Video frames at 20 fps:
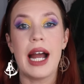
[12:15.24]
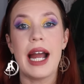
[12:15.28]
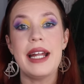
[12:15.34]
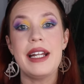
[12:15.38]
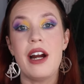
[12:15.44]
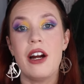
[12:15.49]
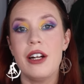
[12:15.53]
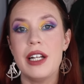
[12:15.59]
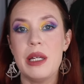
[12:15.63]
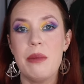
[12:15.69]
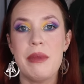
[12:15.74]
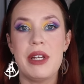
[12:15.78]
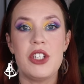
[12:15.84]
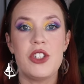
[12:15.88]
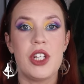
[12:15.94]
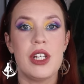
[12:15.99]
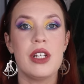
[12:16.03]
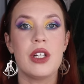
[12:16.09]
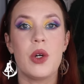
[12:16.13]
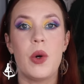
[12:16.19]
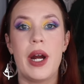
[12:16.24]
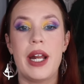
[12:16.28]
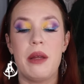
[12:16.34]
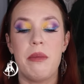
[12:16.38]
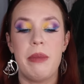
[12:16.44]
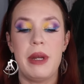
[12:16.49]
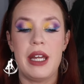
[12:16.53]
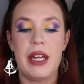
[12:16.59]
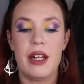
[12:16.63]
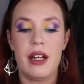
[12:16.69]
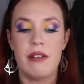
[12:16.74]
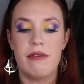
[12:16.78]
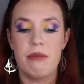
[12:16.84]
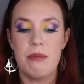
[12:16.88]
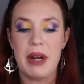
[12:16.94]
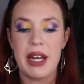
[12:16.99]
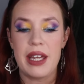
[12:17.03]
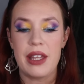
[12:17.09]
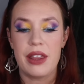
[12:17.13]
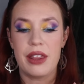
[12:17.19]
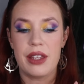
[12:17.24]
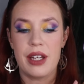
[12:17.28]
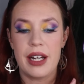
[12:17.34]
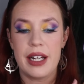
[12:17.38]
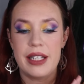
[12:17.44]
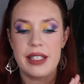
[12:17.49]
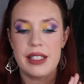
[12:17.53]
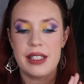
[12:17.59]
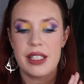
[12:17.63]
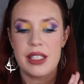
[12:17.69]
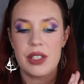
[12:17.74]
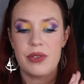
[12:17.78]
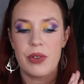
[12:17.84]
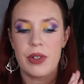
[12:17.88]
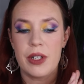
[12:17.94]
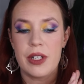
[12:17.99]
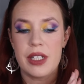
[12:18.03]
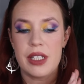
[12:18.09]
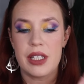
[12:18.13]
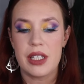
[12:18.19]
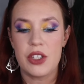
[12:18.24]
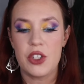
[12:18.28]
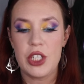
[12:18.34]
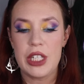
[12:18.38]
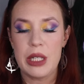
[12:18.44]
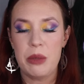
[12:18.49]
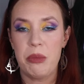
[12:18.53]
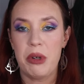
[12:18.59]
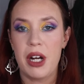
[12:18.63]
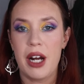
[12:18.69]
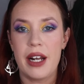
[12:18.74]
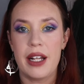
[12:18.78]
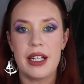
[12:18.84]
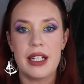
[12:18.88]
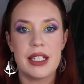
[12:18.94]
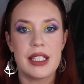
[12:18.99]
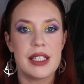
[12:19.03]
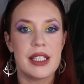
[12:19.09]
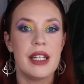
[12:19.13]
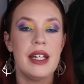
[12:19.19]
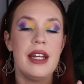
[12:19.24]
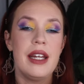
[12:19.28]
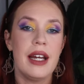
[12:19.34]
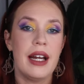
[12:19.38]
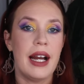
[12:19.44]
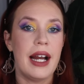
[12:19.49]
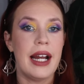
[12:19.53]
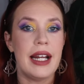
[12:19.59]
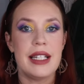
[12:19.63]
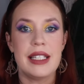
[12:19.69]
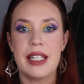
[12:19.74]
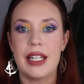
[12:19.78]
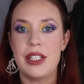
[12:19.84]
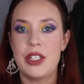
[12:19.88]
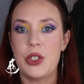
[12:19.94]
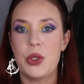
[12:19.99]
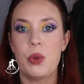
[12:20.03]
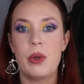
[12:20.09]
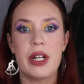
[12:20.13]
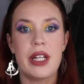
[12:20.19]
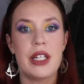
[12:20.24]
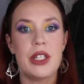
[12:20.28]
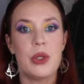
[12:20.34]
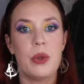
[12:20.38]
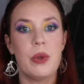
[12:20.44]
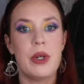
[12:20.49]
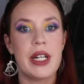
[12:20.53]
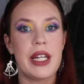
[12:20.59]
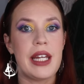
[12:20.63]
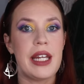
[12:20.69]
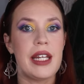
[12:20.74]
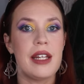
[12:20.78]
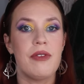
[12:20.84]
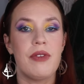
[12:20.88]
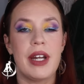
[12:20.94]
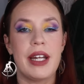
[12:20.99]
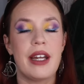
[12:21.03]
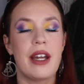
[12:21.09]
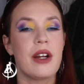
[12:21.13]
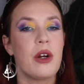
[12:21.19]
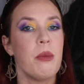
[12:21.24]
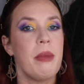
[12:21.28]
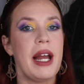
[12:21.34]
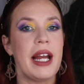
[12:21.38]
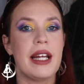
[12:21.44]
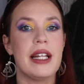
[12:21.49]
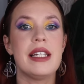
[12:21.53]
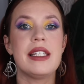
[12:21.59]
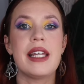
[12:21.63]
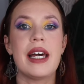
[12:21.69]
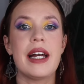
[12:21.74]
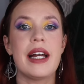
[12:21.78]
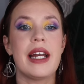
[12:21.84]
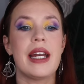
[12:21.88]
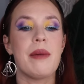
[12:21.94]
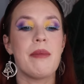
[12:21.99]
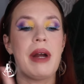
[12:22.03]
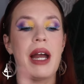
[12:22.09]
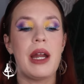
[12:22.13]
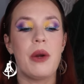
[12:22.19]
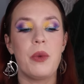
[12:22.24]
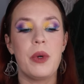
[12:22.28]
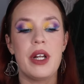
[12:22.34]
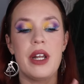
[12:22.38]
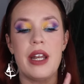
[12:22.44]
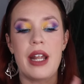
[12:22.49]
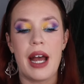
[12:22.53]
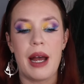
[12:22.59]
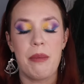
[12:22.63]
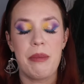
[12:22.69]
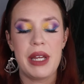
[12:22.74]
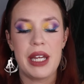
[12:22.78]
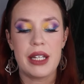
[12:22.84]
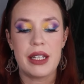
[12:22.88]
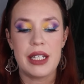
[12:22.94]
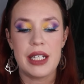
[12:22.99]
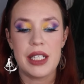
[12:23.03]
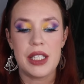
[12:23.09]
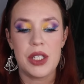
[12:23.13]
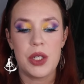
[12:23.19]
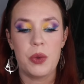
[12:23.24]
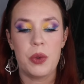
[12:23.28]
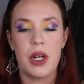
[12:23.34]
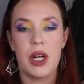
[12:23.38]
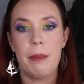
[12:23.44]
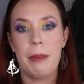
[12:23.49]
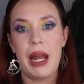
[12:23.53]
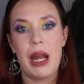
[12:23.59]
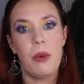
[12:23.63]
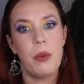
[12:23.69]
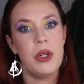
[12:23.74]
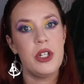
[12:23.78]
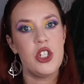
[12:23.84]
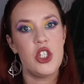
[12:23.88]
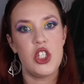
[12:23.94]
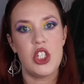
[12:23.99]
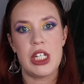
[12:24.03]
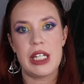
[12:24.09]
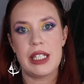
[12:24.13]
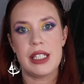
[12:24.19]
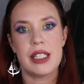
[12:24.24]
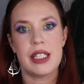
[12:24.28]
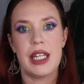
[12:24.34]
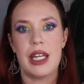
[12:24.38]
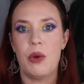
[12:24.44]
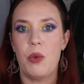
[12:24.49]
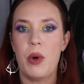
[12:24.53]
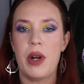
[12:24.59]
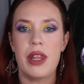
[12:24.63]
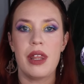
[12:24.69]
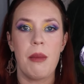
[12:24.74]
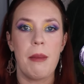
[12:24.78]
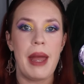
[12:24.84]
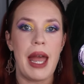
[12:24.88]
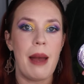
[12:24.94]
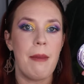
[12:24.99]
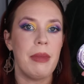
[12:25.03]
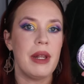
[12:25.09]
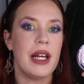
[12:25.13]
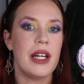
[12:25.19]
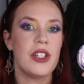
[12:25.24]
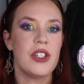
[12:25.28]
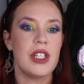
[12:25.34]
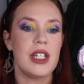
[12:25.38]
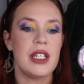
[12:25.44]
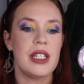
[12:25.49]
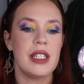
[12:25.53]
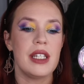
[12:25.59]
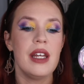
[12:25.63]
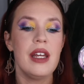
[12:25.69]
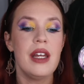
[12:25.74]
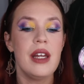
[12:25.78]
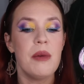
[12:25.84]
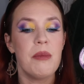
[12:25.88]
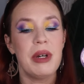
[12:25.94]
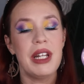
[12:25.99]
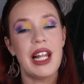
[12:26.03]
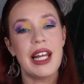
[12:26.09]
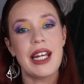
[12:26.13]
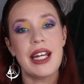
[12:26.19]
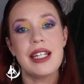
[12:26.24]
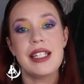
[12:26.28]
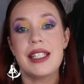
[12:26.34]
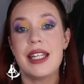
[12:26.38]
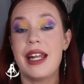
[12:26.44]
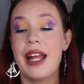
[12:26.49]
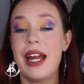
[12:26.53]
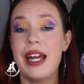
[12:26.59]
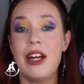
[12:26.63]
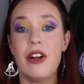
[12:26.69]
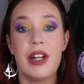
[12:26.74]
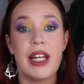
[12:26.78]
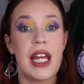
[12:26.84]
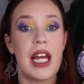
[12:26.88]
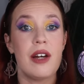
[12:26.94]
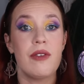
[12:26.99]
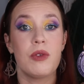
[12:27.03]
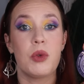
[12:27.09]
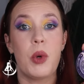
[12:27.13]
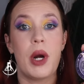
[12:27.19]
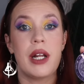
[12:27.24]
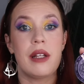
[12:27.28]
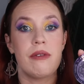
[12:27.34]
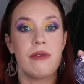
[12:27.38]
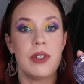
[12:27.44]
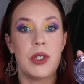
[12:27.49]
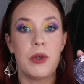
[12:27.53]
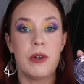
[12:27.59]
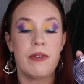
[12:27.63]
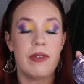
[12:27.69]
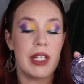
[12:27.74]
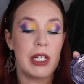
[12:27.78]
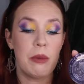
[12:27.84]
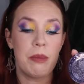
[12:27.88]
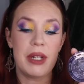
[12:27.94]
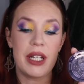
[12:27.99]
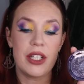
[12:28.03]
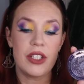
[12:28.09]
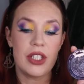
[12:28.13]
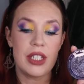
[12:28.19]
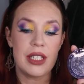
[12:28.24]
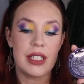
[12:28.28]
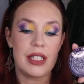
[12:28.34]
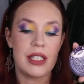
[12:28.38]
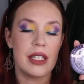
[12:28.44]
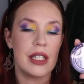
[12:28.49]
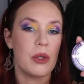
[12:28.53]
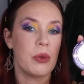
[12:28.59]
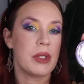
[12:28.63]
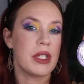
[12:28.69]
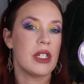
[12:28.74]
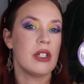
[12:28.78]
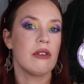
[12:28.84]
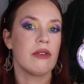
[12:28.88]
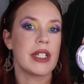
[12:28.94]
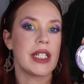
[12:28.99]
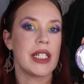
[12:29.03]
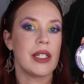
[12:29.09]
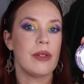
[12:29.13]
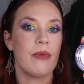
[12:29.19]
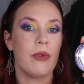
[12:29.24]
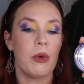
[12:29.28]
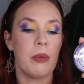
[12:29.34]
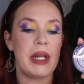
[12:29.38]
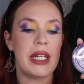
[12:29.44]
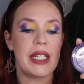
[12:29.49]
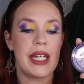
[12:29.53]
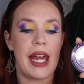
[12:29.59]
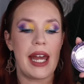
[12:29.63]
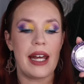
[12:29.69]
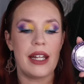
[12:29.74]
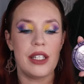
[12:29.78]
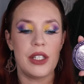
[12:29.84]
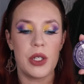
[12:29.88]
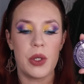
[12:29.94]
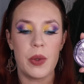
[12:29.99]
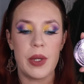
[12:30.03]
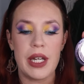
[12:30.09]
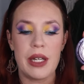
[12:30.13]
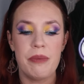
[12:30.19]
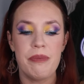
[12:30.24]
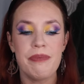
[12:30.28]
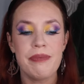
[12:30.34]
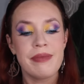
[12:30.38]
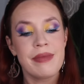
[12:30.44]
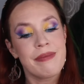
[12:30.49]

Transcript: I already mentioned quite a bit of my thoughts as far as the cheek products. Hindsight's 2020. If I could go back in time, I would not pick these two up. I would just get one of the matte blushes. But like I said, I already have quite a few of their blushes. There was no reason for me to add to it.